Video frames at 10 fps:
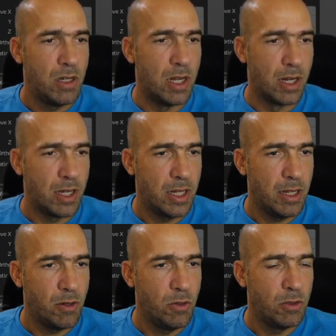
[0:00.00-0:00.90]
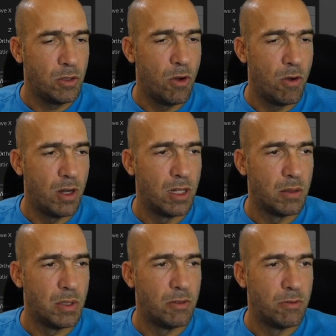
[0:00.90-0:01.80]
Yeah, he could go a
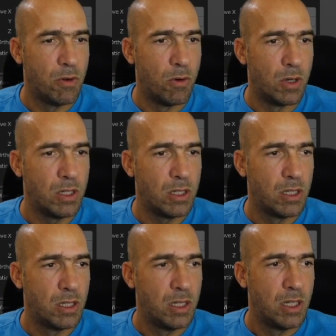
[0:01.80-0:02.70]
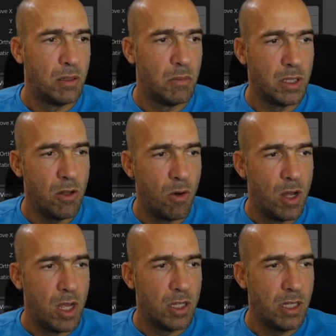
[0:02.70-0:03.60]
little bit forward. But
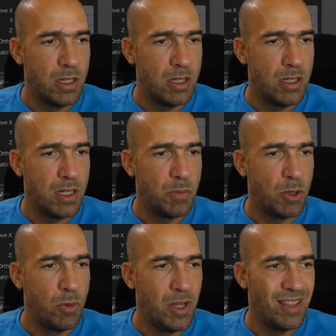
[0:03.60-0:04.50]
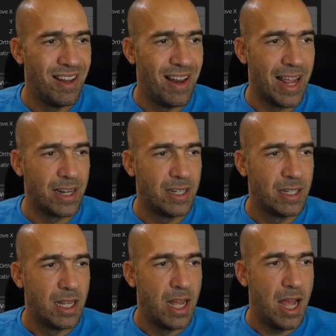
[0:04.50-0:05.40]
no, see the distance between the leg
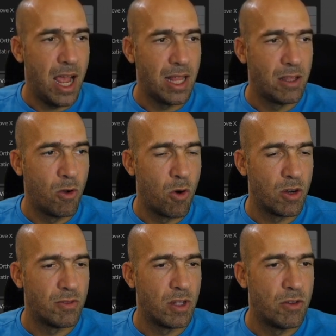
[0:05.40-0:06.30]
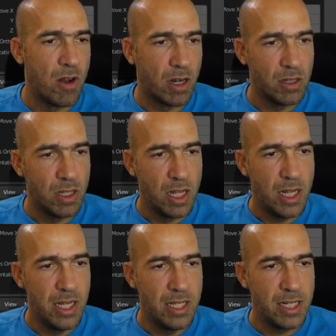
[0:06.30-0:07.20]
and the horn of the dragon
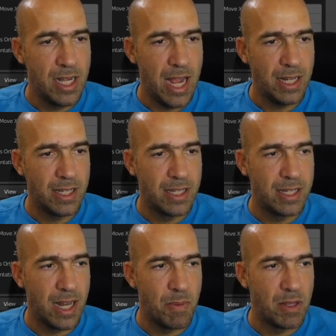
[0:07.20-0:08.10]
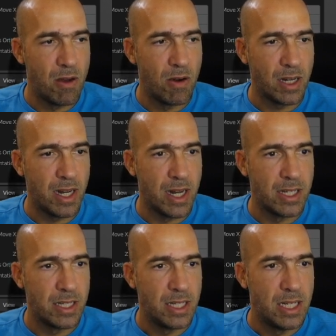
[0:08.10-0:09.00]
is kind of the same in our
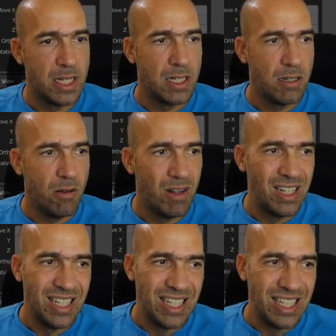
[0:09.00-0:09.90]
case. So